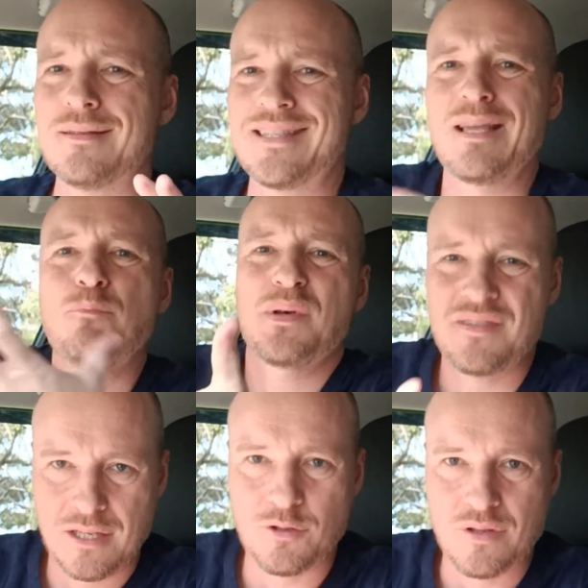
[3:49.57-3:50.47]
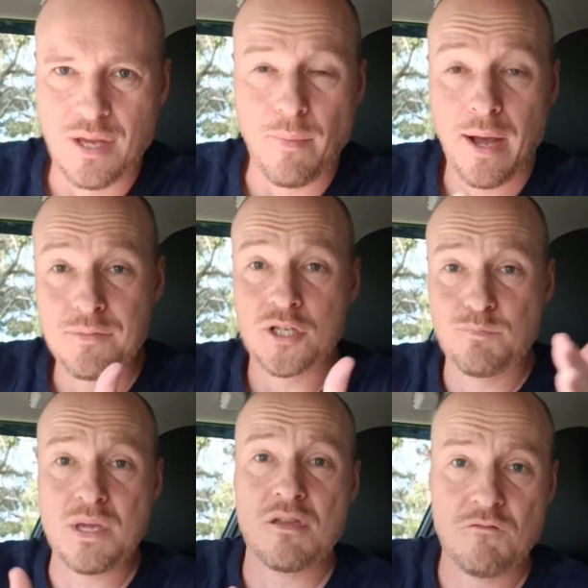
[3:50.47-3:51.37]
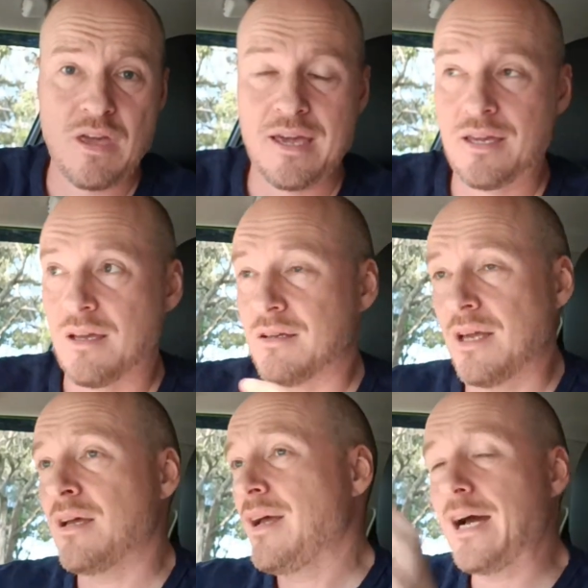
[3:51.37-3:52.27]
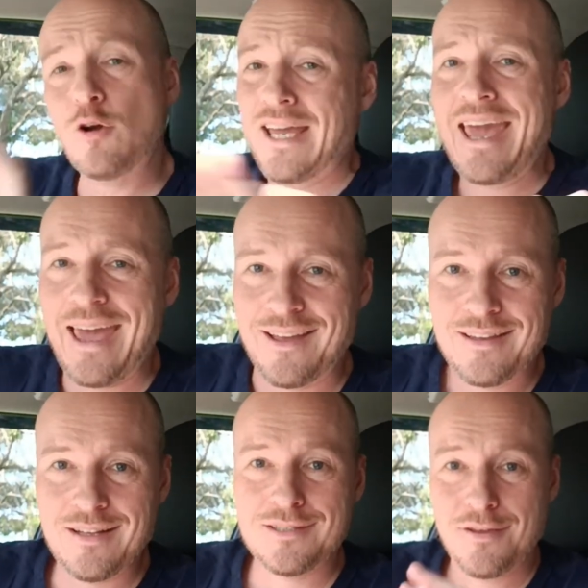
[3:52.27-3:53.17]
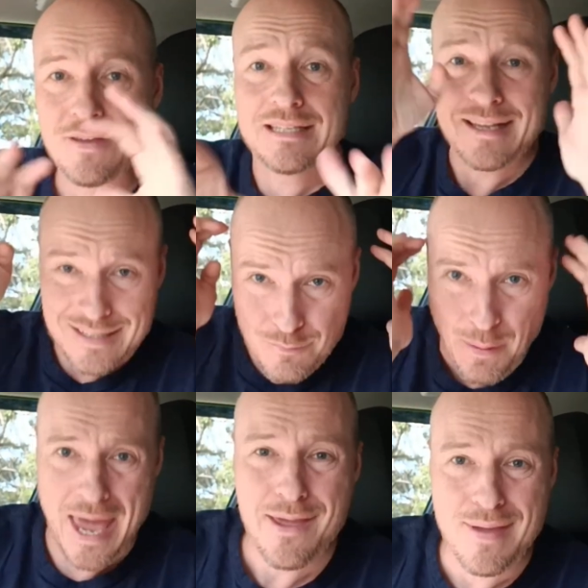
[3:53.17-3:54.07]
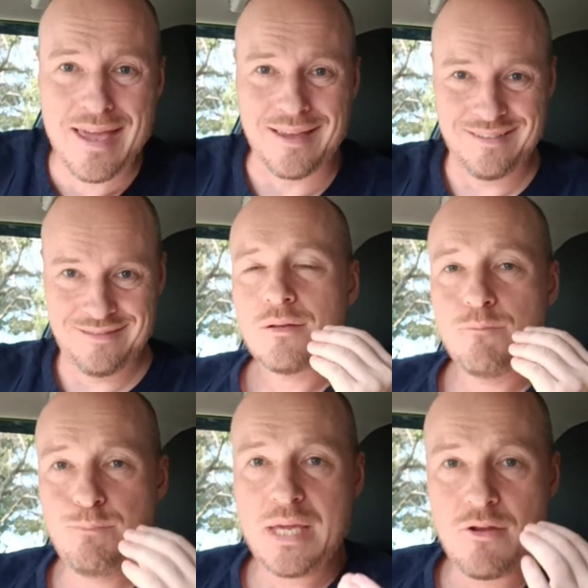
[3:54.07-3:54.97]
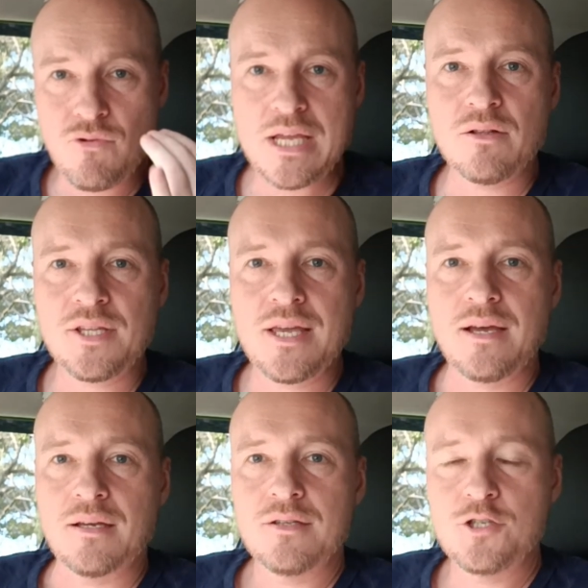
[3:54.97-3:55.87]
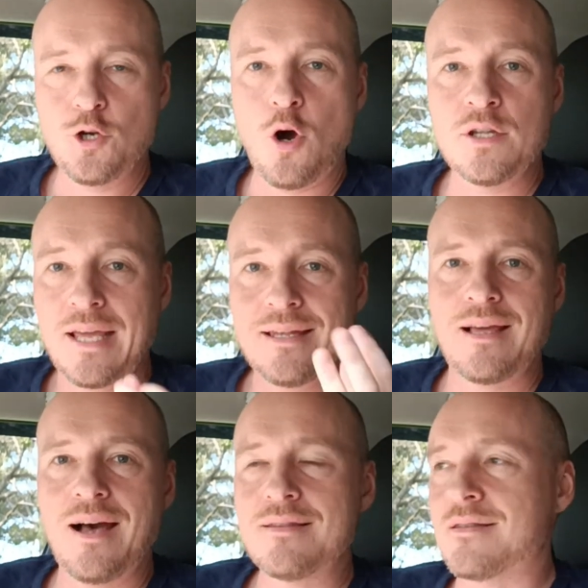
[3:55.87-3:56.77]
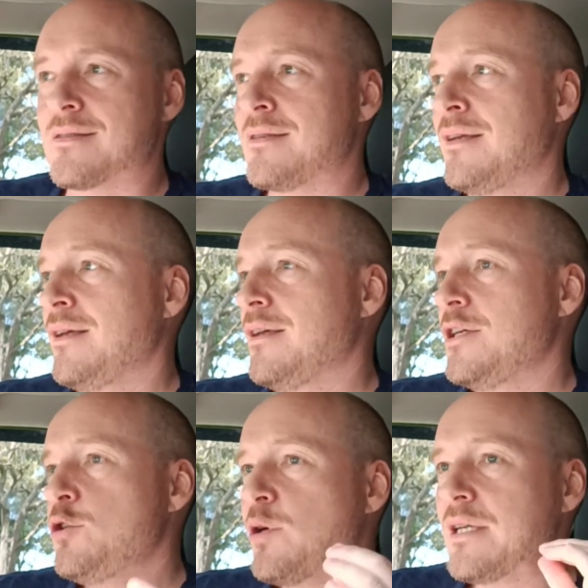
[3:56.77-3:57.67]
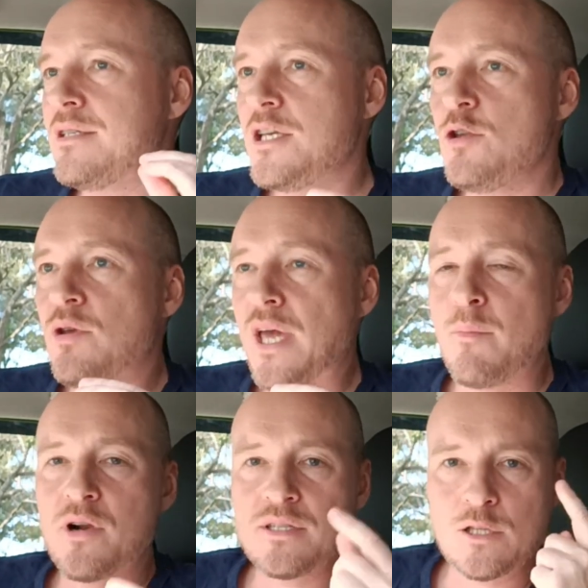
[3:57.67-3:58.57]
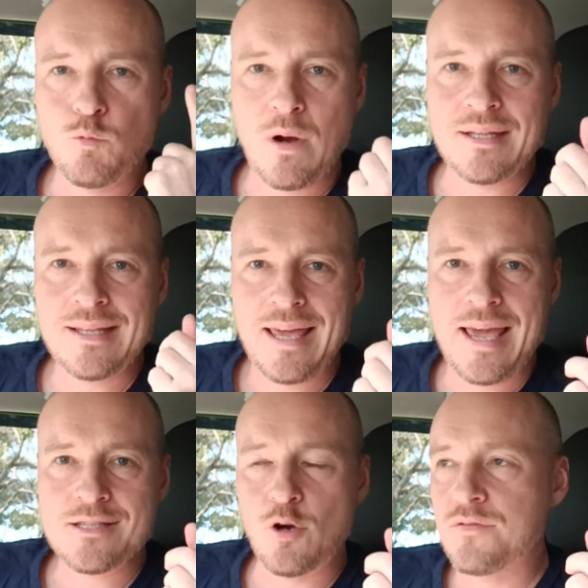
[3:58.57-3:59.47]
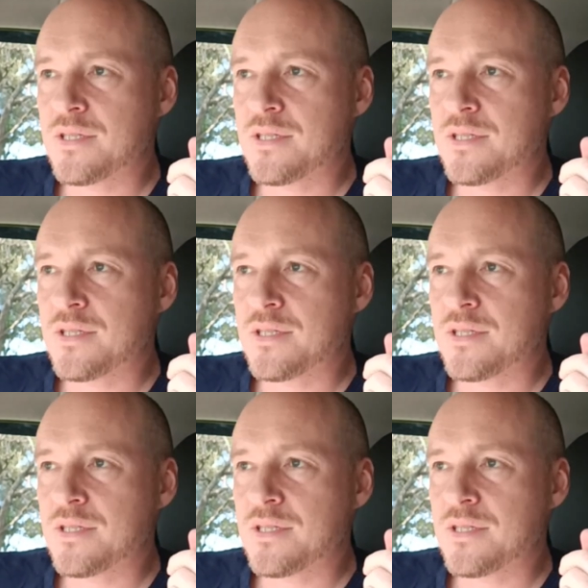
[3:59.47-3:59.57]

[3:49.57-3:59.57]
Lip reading: sympathy to them. I'm just being fair here. Yeah, I don't care. LDV doesn't pay me. Be real here, John and others. You continue hammering that one case of